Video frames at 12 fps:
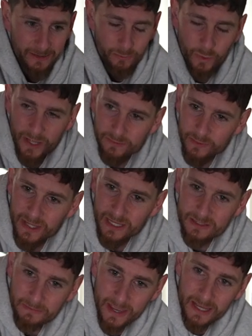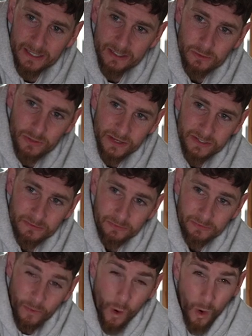When were these made?
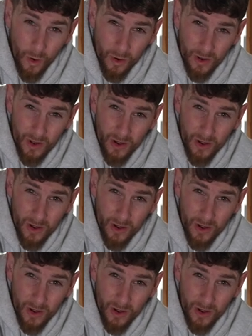2004?